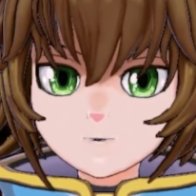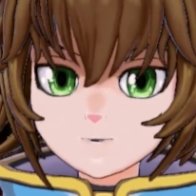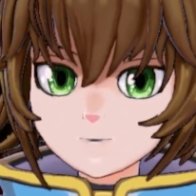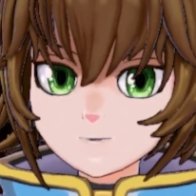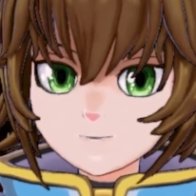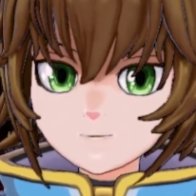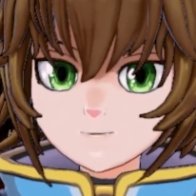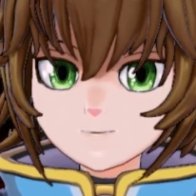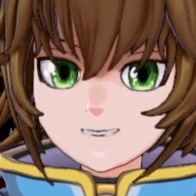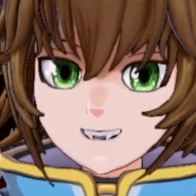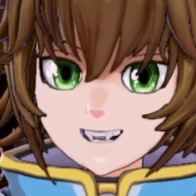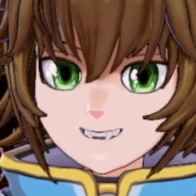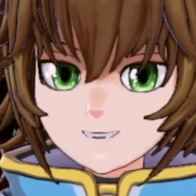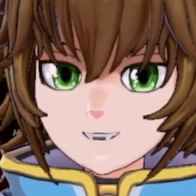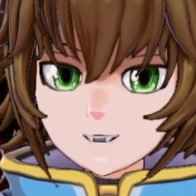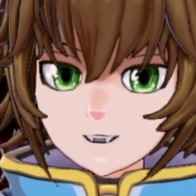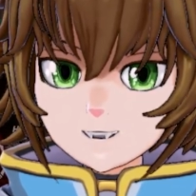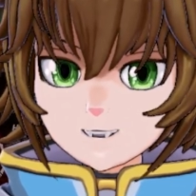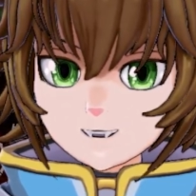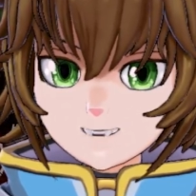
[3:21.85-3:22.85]
fast
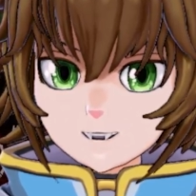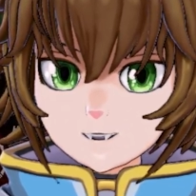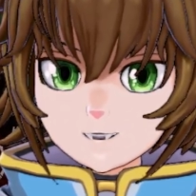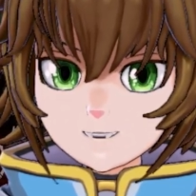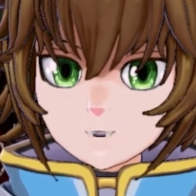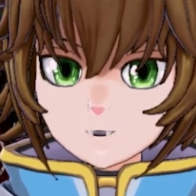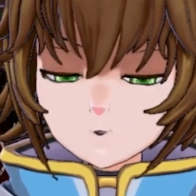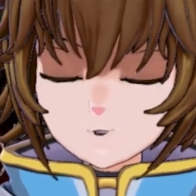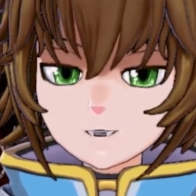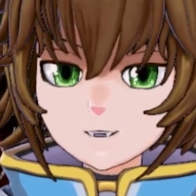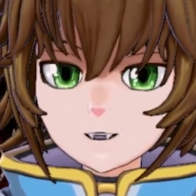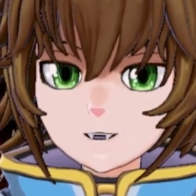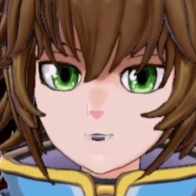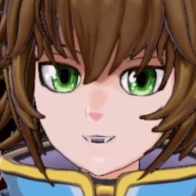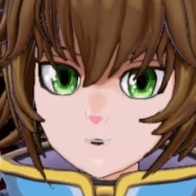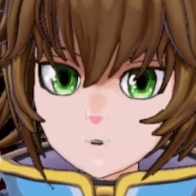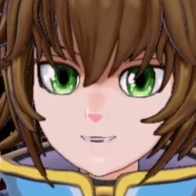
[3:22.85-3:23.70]
the gen is moving.